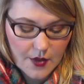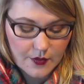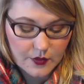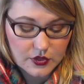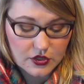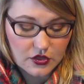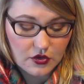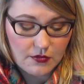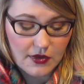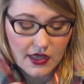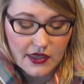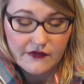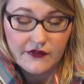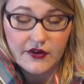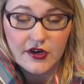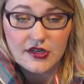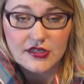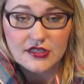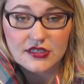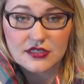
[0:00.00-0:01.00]
So my
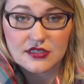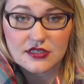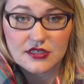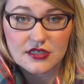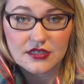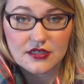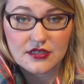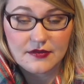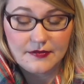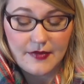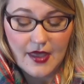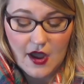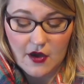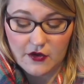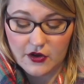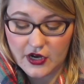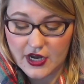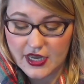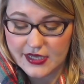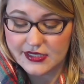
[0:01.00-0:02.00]
first
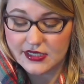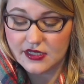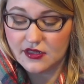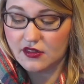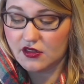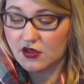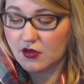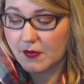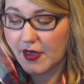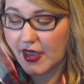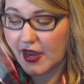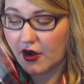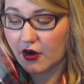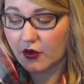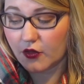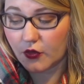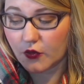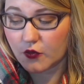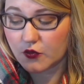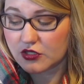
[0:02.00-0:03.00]
powder is the
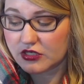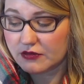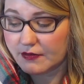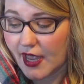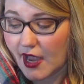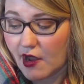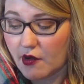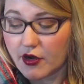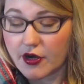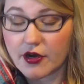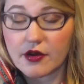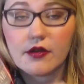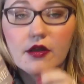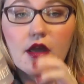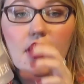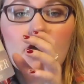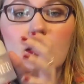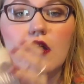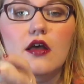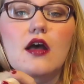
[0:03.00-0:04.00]
Mer Loose Powder.
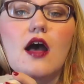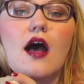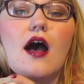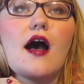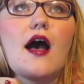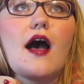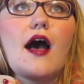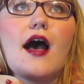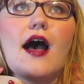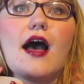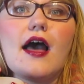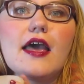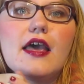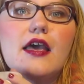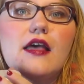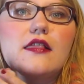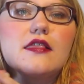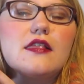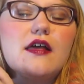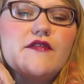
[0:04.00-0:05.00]

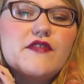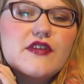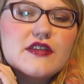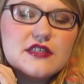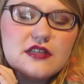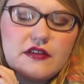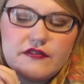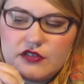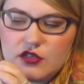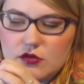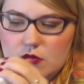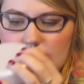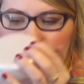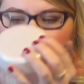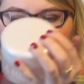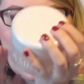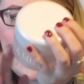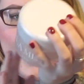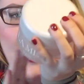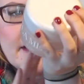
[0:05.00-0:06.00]
I love this stuff so
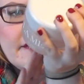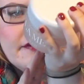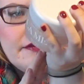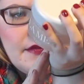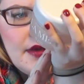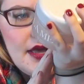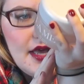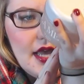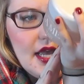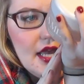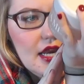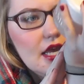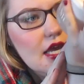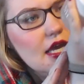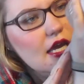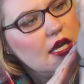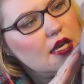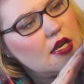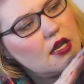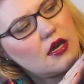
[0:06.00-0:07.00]
much. I have mine
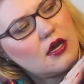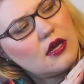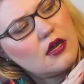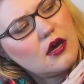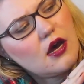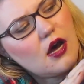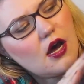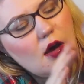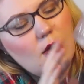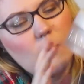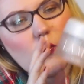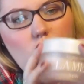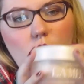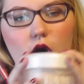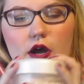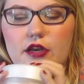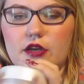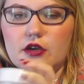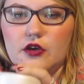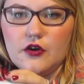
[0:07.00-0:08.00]
in
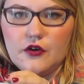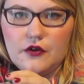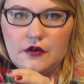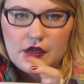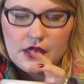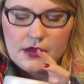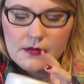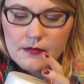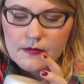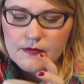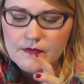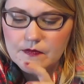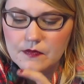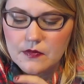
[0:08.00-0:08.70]
1 cream.